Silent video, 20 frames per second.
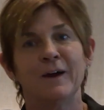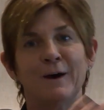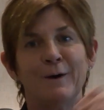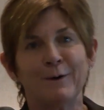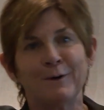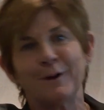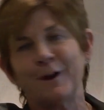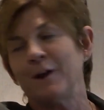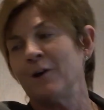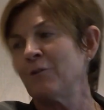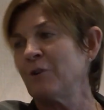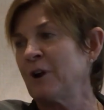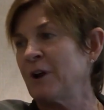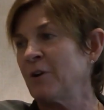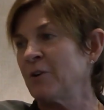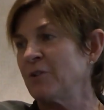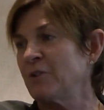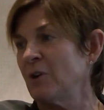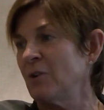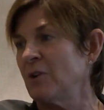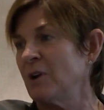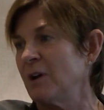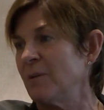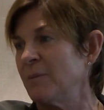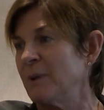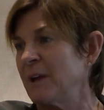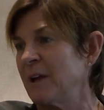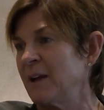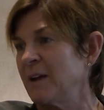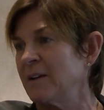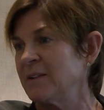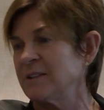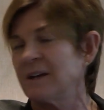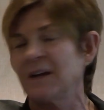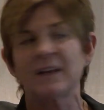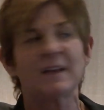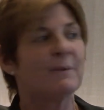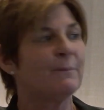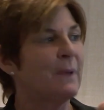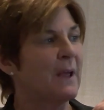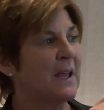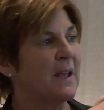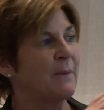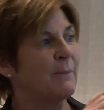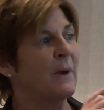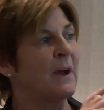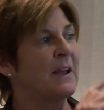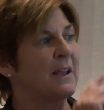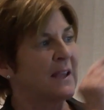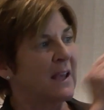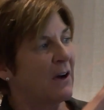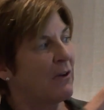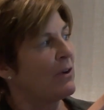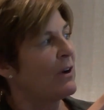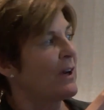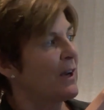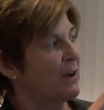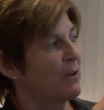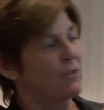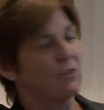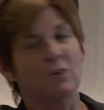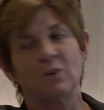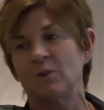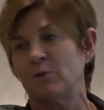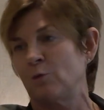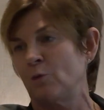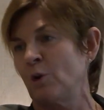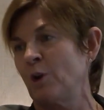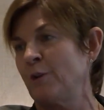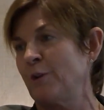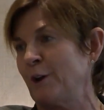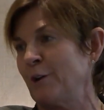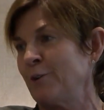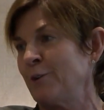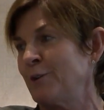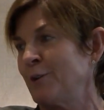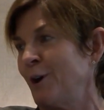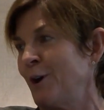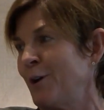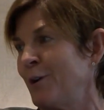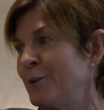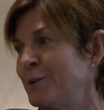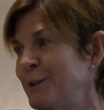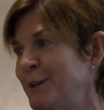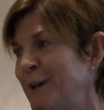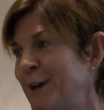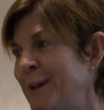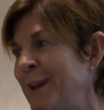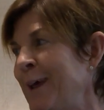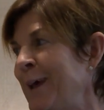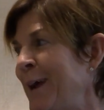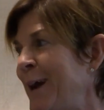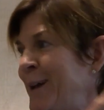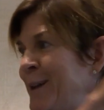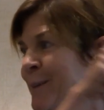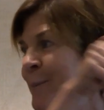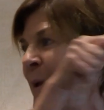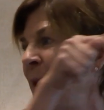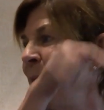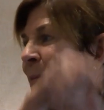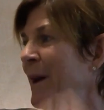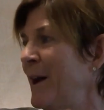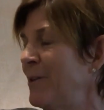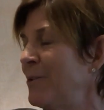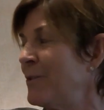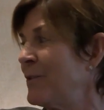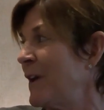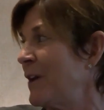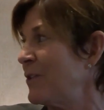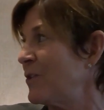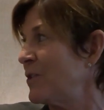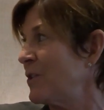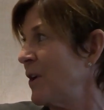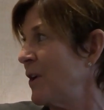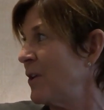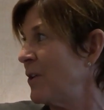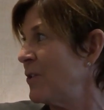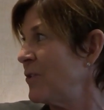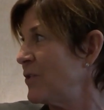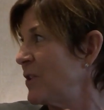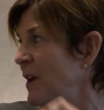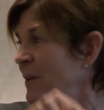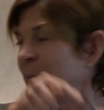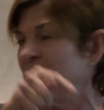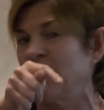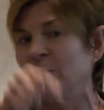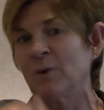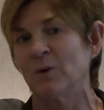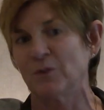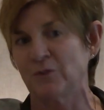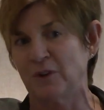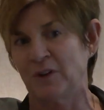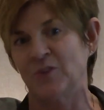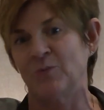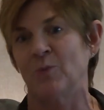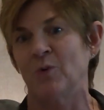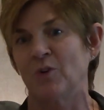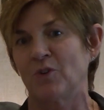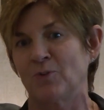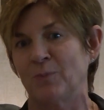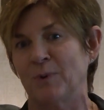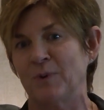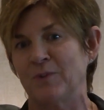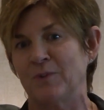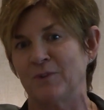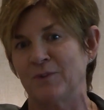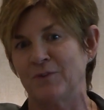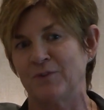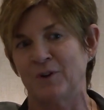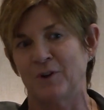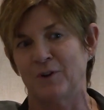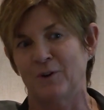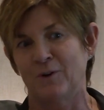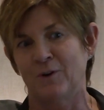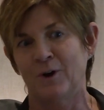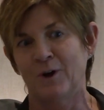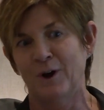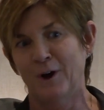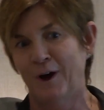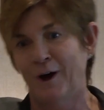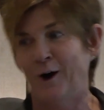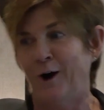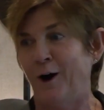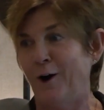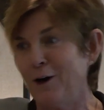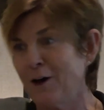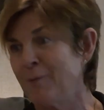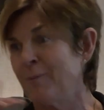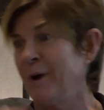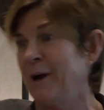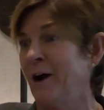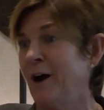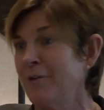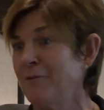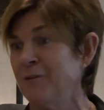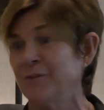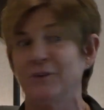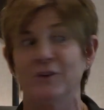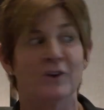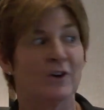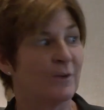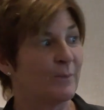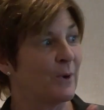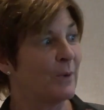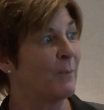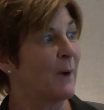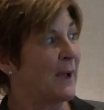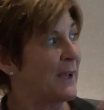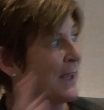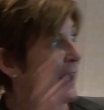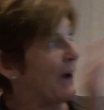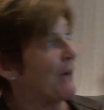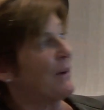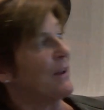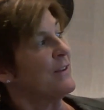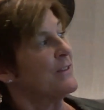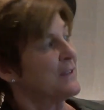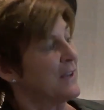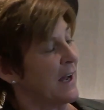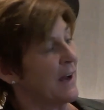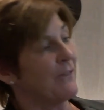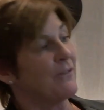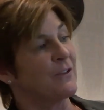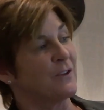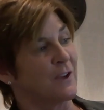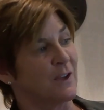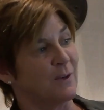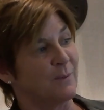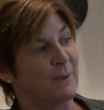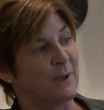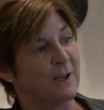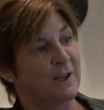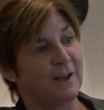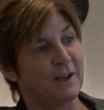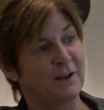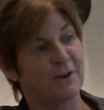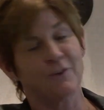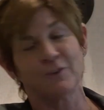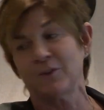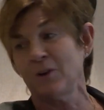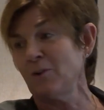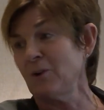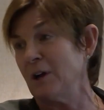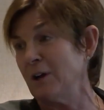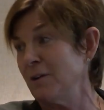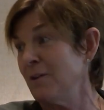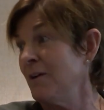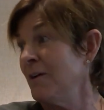over to Arizona, because I can pay my accountant in Arizona $40,000, and LA I have to pay him $100,000, and my real estate's more expensive, so I'll have my office here, but my accounting staff's going to be in Arizona.